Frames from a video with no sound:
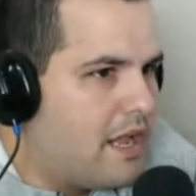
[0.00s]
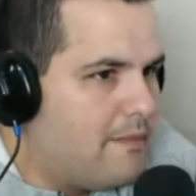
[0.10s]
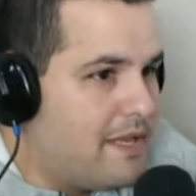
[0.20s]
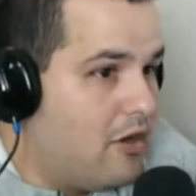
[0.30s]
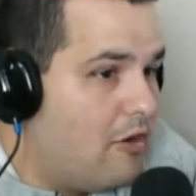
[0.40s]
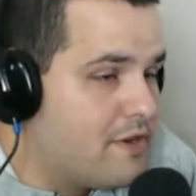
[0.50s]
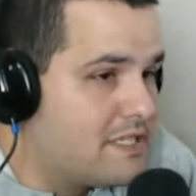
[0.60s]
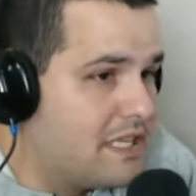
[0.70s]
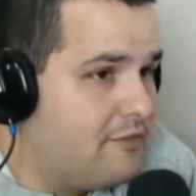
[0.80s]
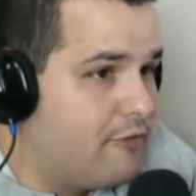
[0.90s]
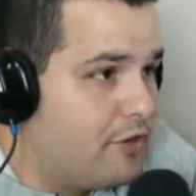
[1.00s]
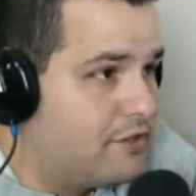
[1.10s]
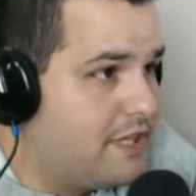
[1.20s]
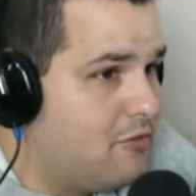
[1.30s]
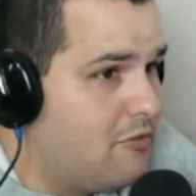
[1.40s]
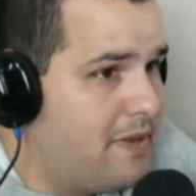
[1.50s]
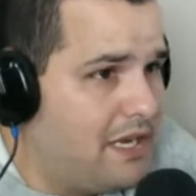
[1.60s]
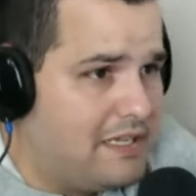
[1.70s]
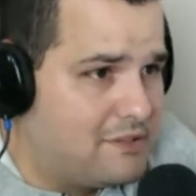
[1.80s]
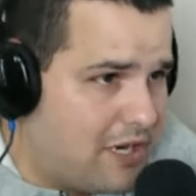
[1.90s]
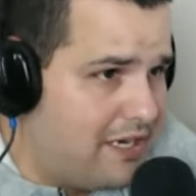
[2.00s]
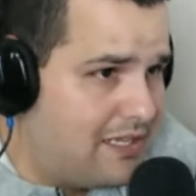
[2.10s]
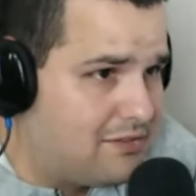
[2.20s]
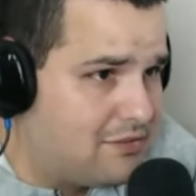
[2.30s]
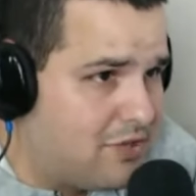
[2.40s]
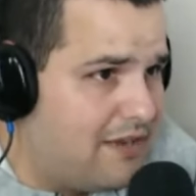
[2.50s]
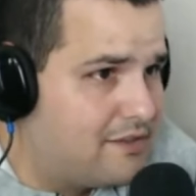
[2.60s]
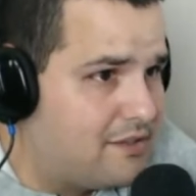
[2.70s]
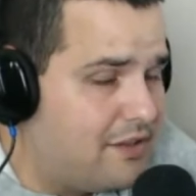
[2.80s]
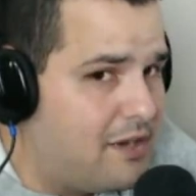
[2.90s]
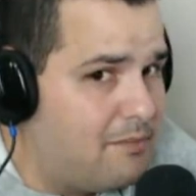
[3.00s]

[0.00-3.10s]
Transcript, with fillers: I mean, obviously, first thing will be like trying out to drive through there.